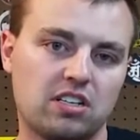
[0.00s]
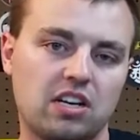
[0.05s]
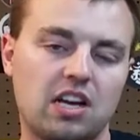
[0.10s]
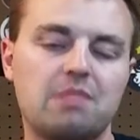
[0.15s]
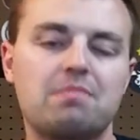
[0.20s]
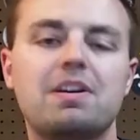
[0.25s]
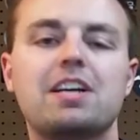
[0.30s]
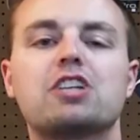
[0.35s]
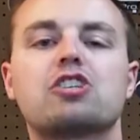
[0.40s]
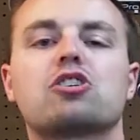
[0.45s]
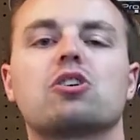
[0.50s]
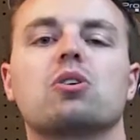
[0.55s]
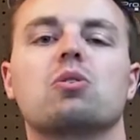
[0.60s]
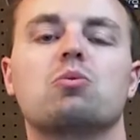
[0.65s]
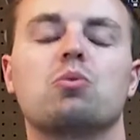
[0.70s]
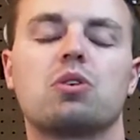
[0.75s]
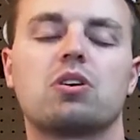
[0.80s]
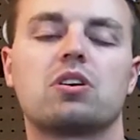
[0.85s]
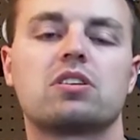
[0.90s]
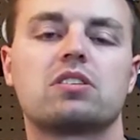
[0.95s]
and make sure it
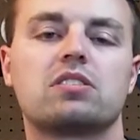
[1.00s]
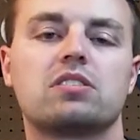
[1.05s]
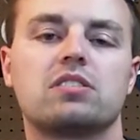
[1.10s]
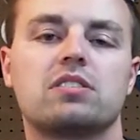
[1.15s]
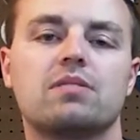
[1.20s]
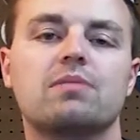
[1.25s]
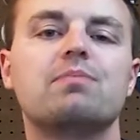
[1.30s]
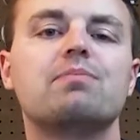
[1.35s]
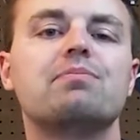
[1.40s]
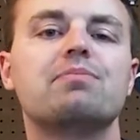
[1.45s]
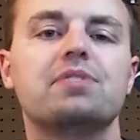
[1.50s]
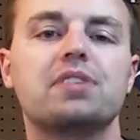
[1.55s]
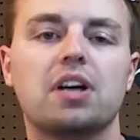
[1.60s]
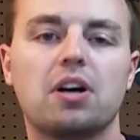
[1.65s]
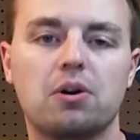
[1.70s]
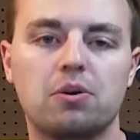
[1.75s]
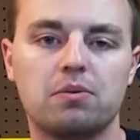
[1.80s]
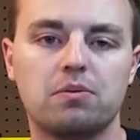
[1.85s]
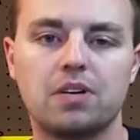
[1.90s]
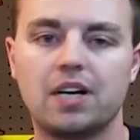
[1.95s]
works? No,
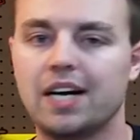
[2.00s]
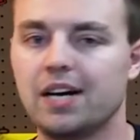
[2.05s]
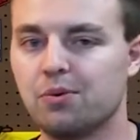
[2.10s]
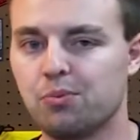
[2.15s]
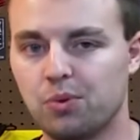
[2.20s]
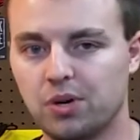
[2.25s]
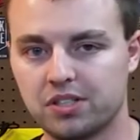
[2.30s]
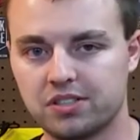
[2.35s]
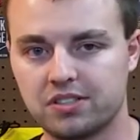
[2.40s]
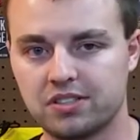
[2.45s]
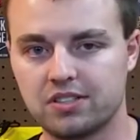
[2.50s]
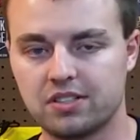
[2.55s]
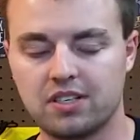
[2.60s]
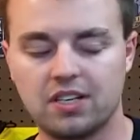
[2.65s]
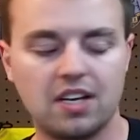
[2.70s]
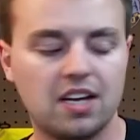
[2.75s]
I wasn't.